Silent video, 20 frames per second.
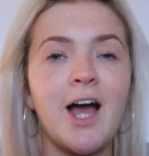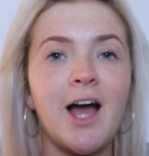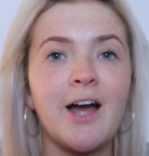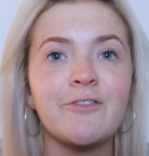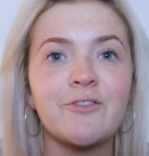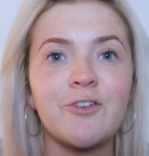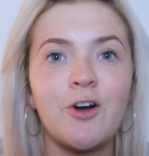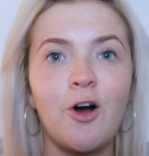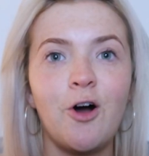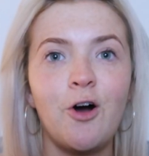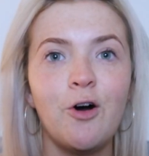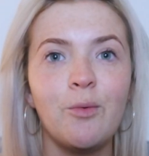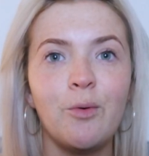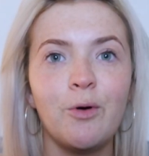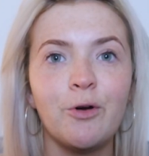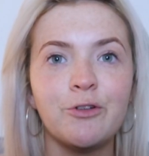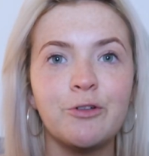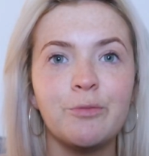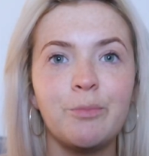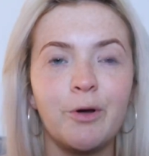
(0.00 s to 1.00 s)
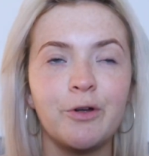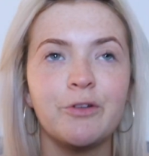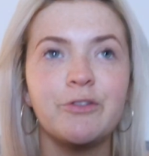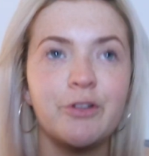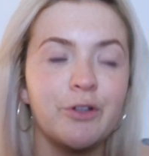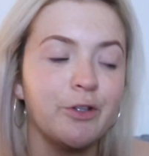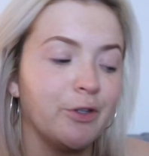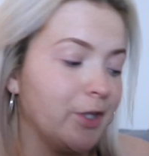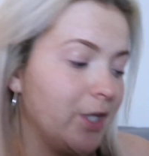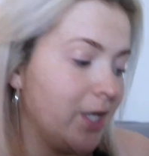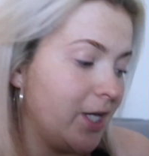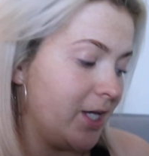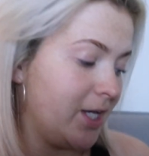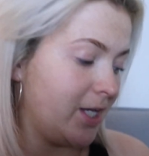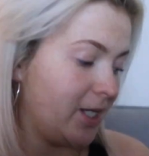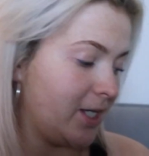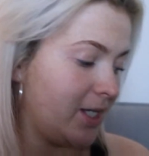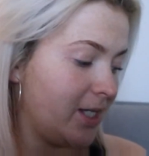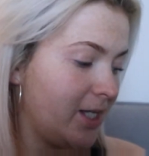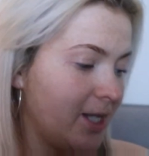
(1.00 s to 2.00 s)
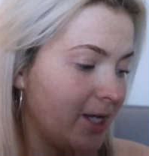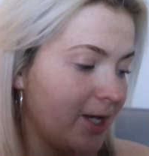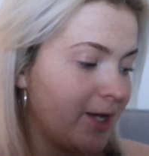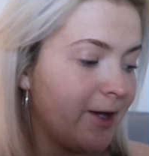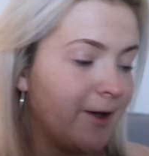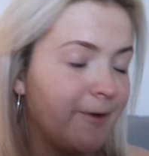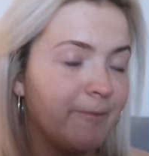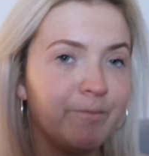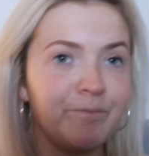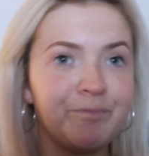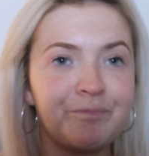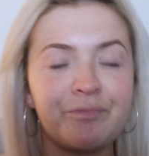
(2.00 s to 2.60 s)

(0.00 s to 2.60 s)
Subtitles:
I've got a hot water bottle here.